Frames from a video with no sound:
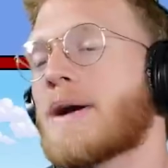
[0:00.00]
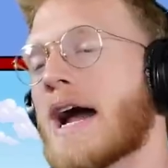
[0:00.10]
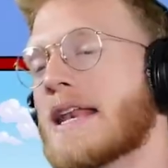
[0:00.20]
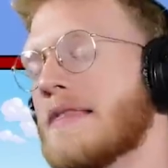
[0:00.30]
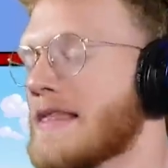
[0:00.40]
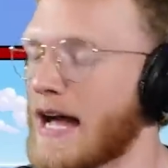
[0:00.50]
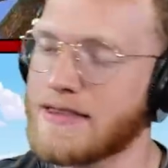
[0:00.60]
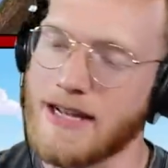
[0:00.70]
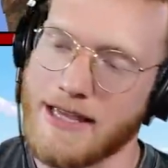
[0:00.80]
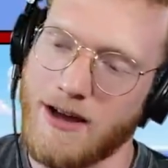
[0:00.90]
but not
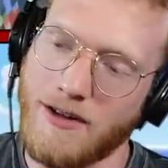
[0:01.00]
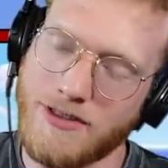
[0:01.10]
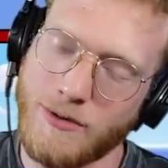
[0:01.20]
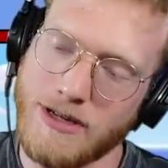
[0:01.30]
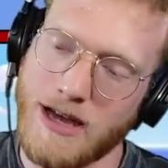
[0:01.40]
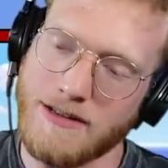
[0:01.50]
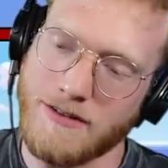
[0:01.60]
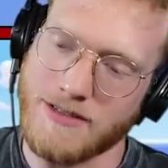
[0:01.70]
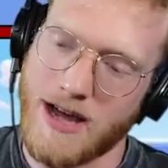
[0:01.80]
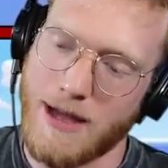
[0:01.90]
today. I'll do it
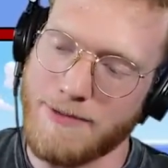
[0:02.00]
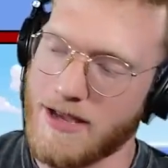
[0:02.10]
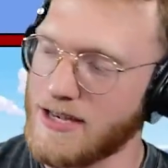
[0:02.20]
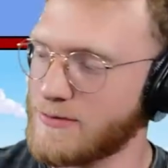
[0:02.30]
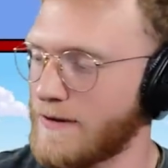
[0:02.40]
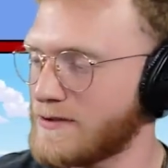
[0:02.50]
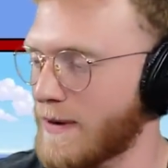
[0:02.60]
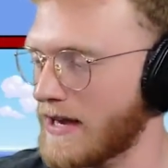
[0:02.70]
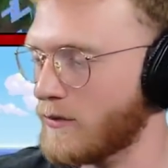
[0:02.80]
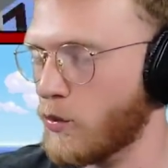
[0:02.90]
another time because we've
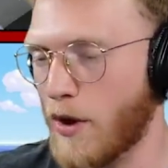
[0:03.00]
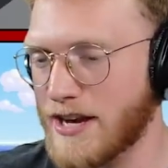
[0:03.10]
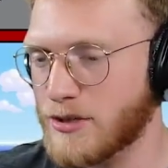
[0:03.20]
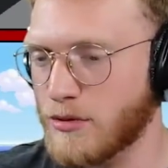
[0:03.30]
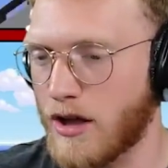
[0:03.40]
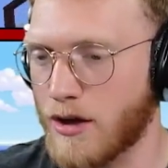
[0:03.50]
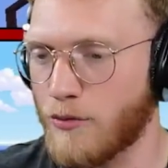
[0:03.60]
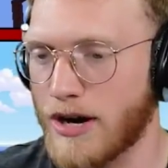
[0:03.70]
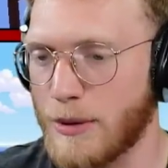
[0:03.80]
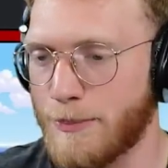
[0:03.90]
spent way too long
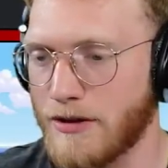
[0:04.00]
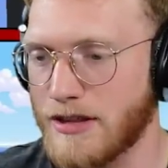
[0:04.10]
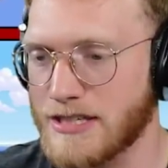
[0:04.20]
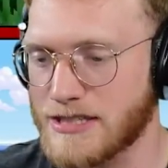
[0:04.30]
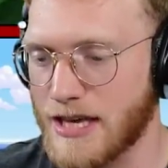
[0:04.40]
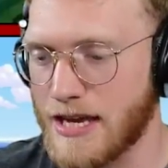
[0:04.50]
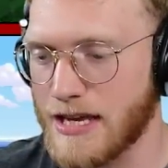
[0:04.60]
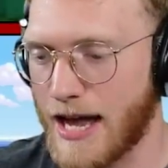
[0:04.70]
already building this thing.